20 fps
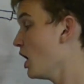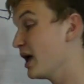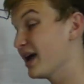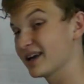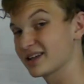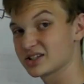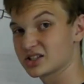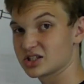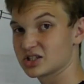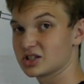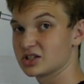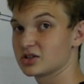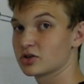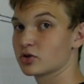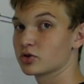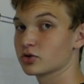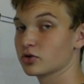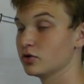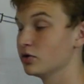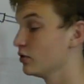
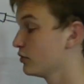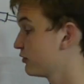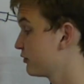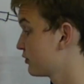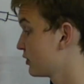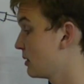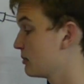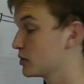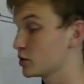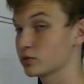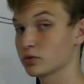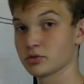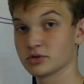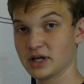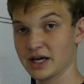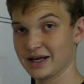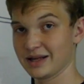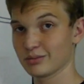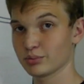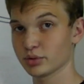external from the
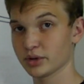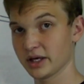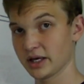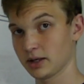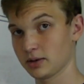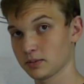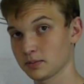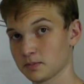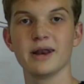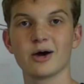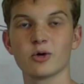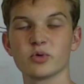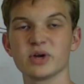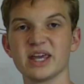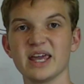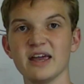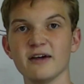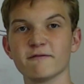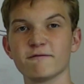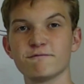rotating plate. Now, we
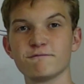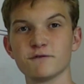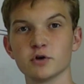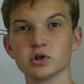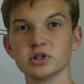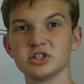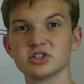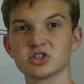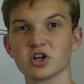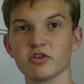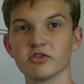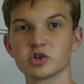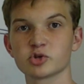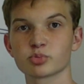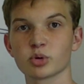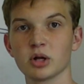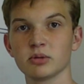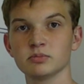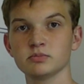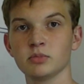can't fully solve this
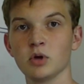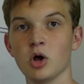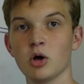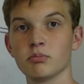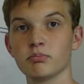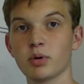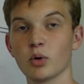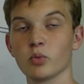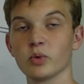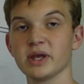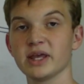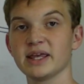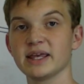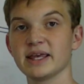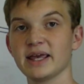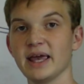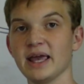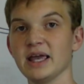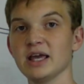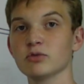problem, but we
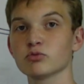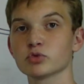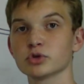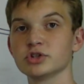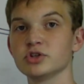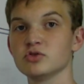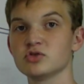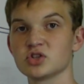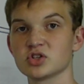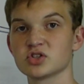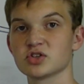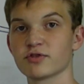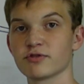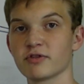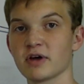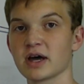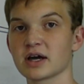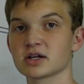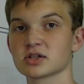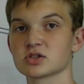can reduce its
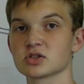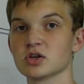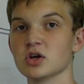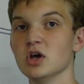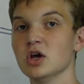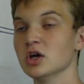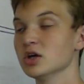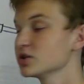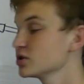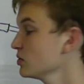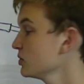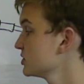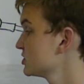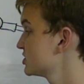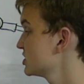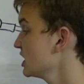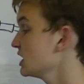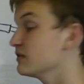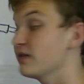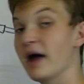effects. So
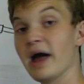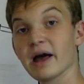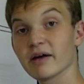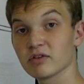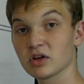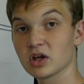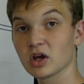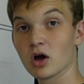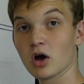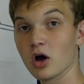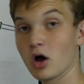instead of having